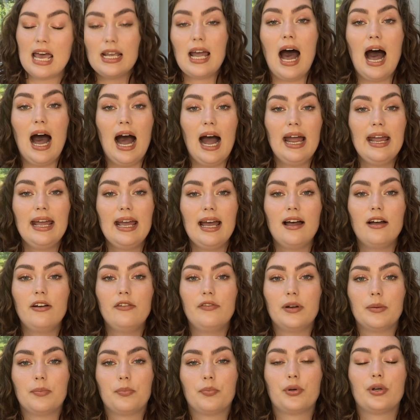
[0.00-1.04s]
I have
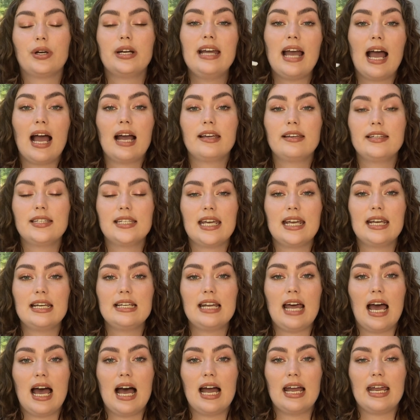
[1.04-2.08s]

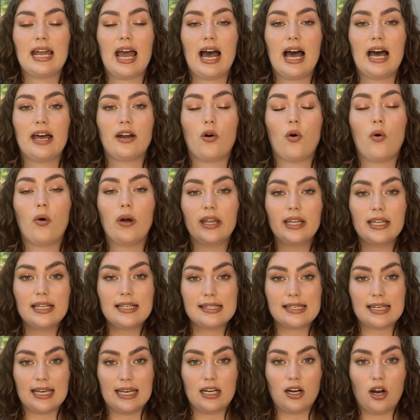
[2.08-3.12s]
pre-Accutane. I had oily
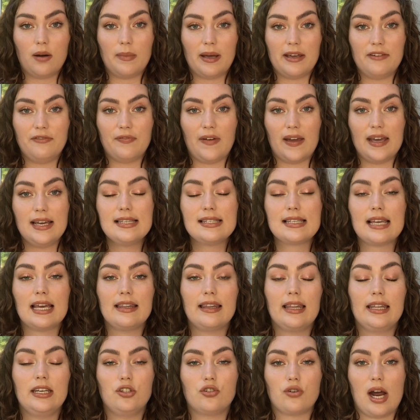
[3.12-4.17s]
skin on my face and
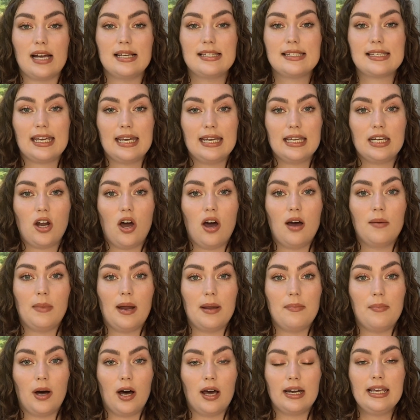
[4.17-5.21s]
then dry skin on my
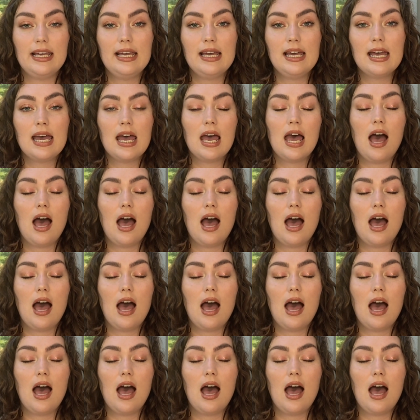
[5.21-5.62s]
body,